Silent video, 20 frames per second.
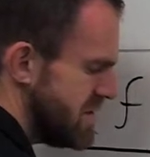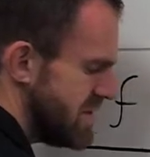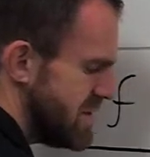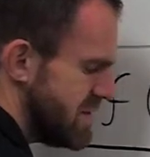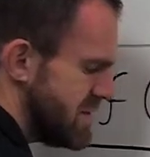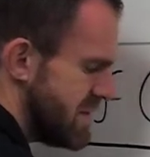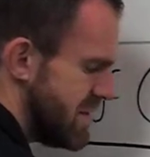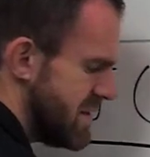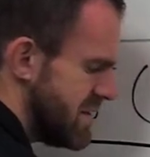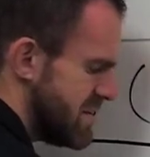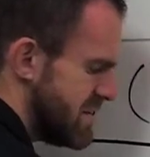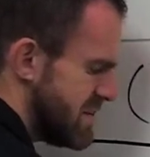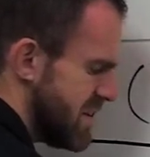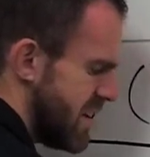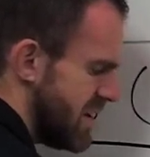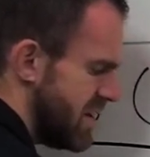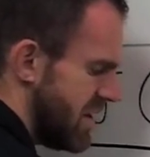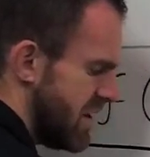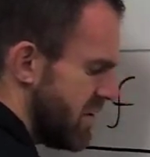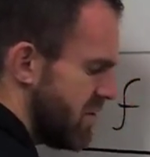it's inside
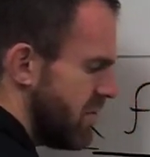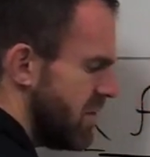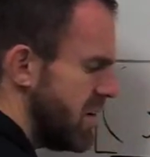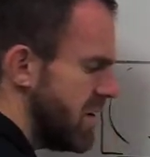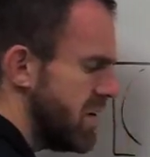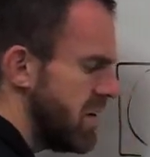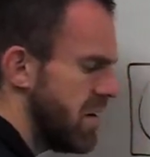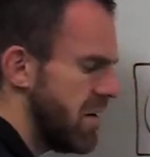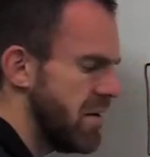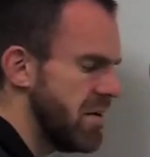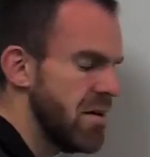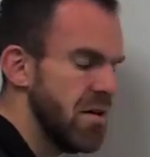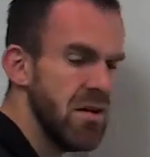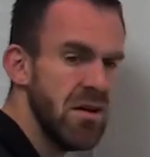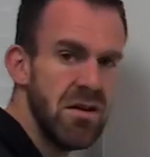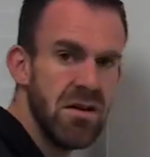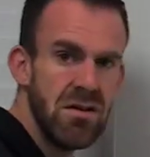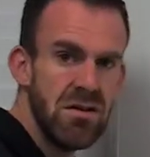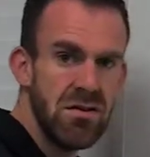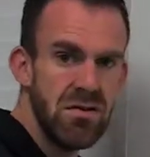the other one,
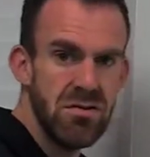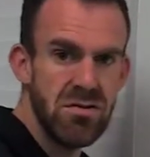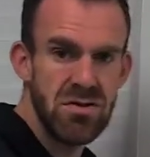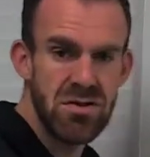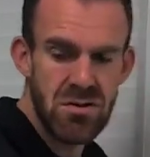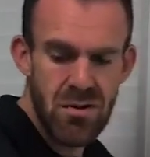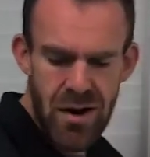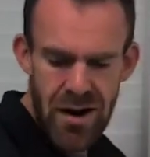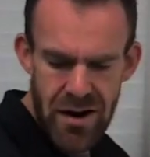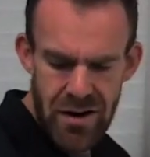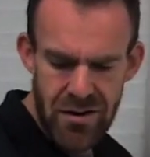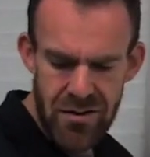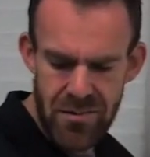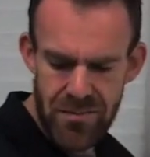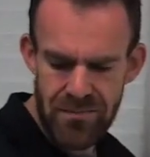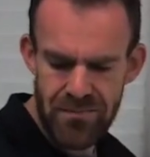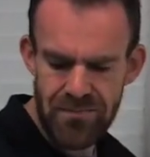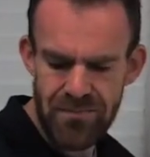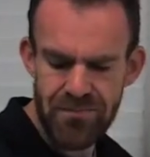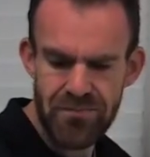u squared.
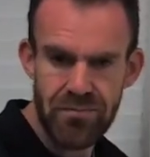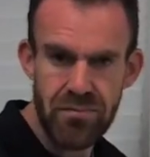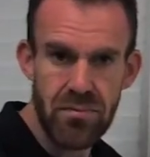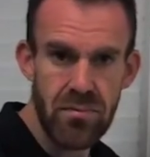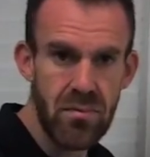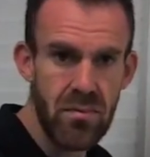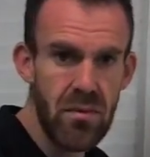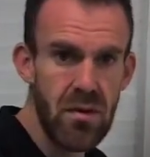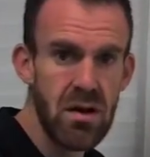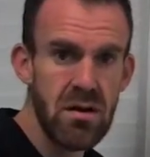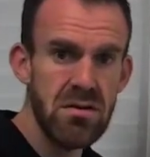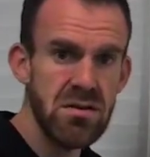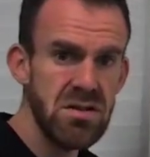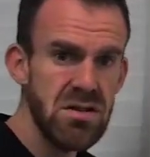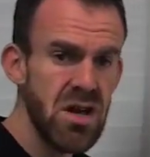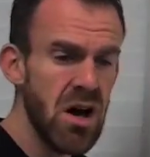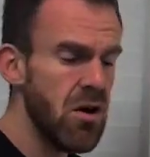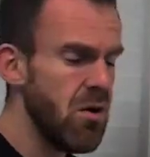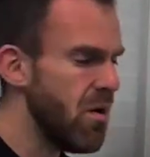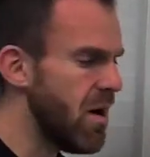
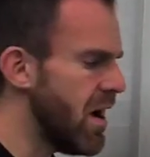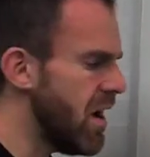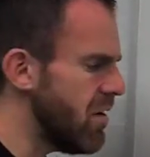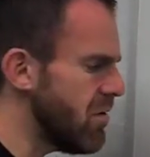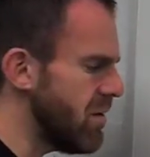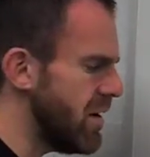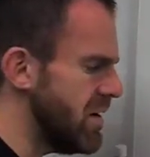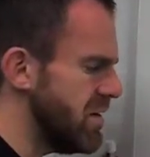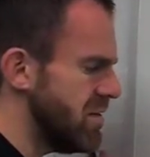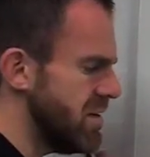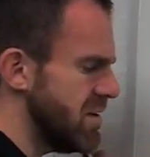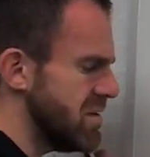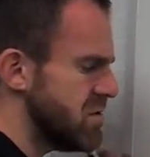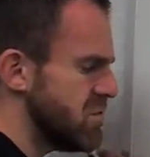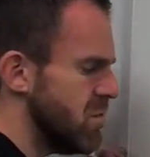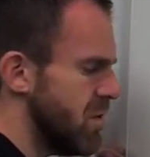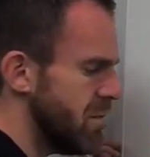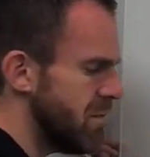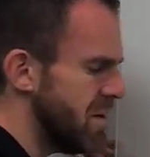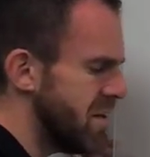So how do I do this?
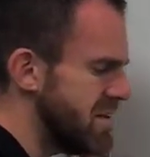Well, I'm going